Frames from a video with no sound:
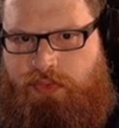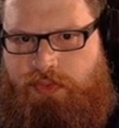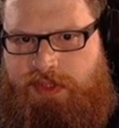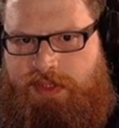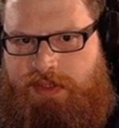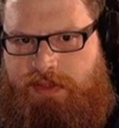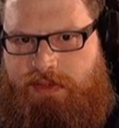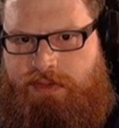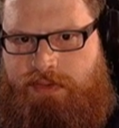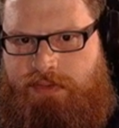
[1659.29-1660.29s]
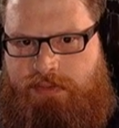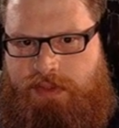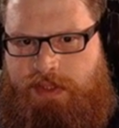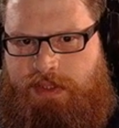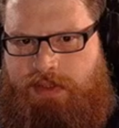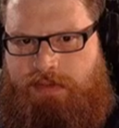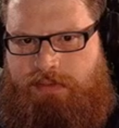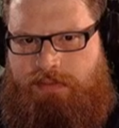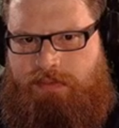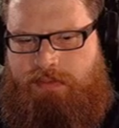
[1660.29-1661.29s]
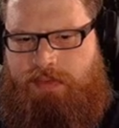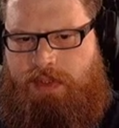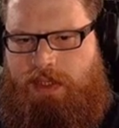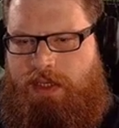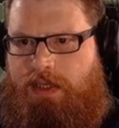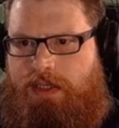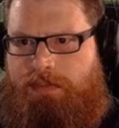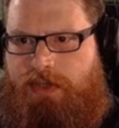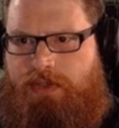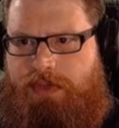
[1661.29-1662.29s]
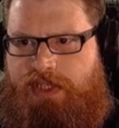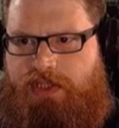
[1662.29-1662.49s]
Can't do right now. Is my automation